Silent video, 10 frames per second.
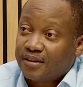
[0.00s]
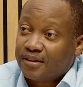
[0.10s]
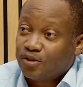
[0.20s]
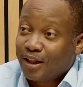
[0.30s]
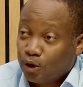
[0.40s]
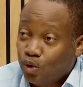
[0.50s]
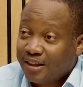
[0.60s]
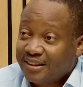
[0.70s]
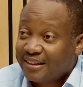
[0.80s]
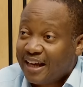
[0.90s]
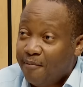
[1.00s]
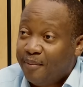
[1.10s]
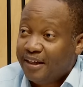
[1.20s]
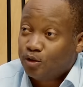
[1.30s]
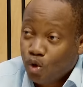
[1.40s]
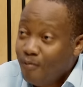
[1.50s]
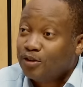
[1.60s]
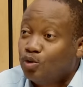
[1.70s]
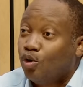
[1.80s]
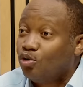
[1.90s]
So there are two things that are happening. 2 months
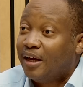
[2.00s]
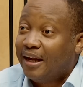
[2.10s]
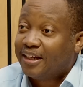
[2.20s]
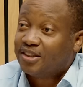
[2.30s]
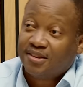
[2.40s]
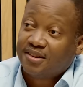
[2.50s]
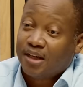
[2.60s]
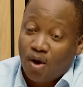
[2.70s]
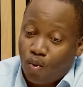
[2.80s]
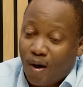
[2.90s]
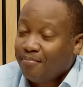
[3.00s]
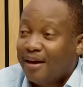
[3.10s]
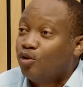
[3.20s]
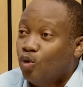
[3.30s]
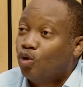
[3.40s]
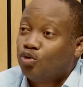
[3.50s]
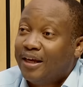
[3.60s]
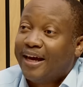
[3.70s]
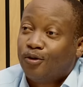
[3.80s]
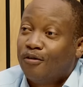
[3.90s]
to go to the elections, 1 month to go to the
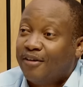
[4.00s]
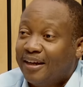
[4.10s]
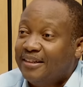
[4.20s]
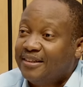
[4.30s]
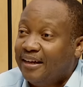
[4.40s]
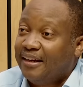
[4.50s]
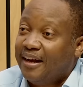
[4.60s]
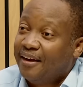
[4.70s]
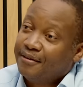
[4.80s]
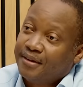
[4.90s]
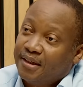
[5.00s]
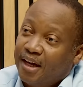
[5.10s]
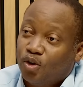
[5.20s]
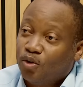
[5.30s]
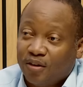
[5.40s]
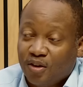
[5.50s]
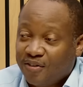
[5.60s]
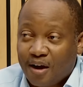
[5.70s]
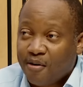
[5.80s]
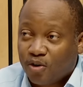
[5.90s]
end of the financial year. I don't know whether you have
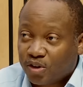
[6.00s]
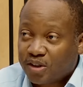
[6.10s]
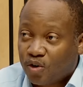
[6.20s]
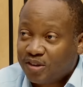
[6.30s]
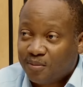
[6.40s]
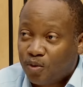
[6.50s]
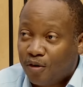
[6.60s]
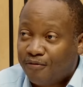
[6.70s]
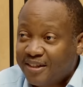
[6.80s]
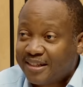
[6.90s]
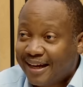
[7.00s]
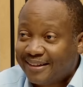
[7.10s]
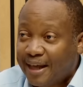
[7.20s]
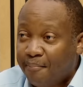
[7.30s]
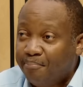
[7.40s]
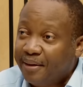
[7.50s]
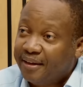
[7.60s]
come across a concept called fiscal dumping.